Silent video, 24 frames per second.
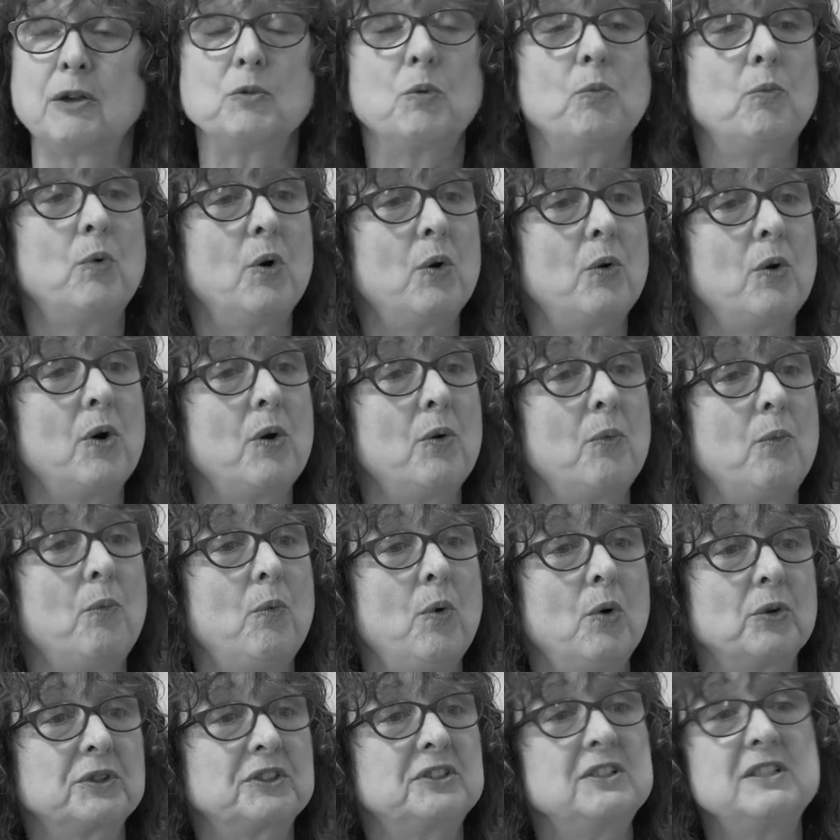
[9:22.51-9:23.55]

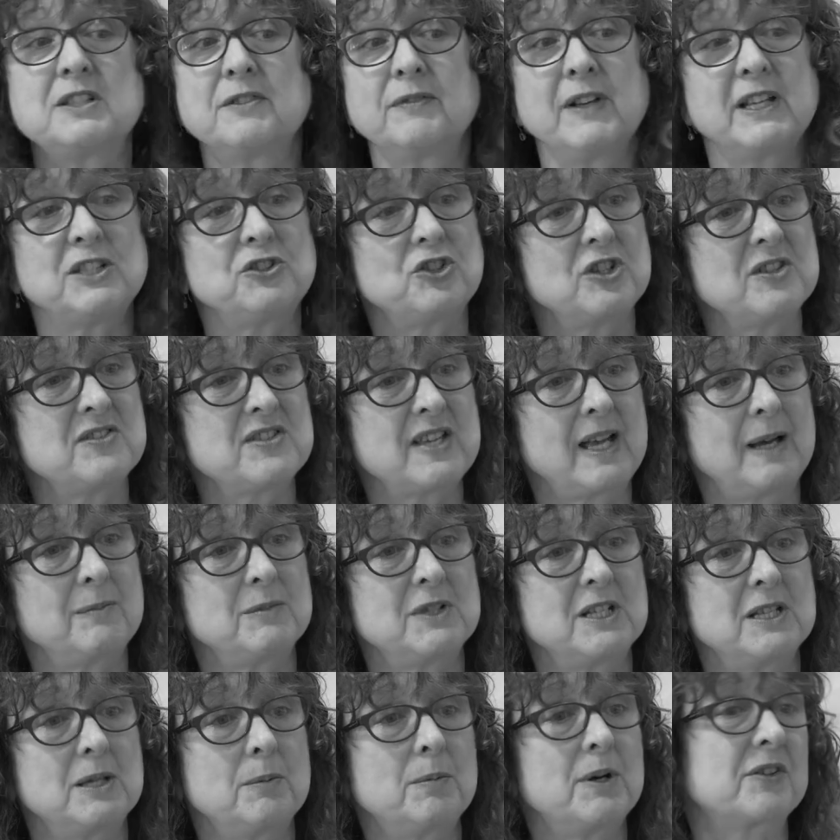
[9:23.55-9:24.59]
What interventions
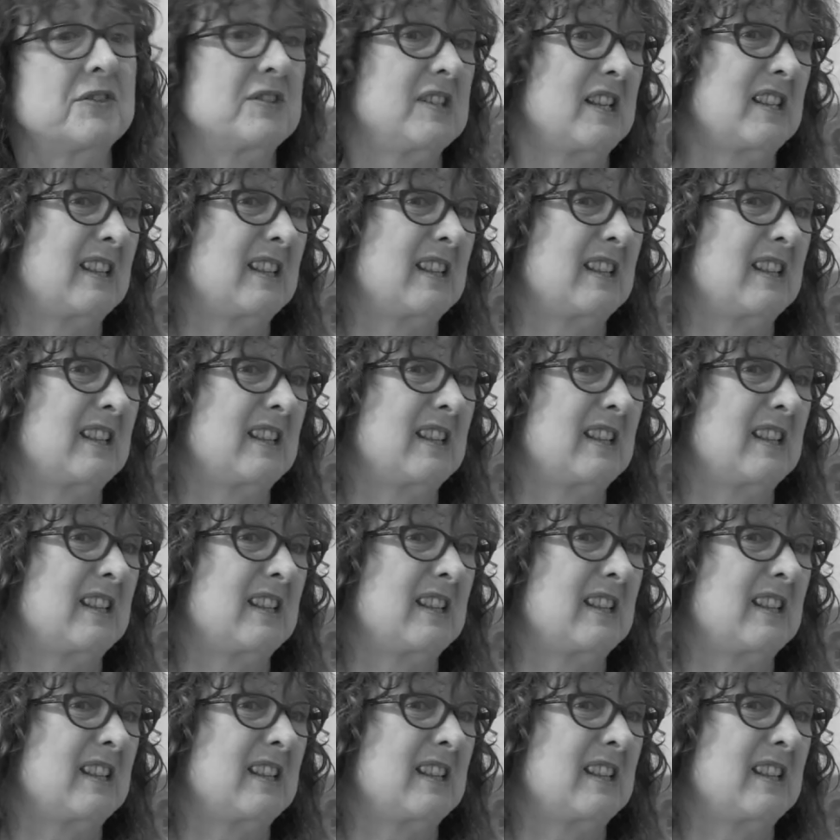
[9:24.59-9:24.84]
happened in the past?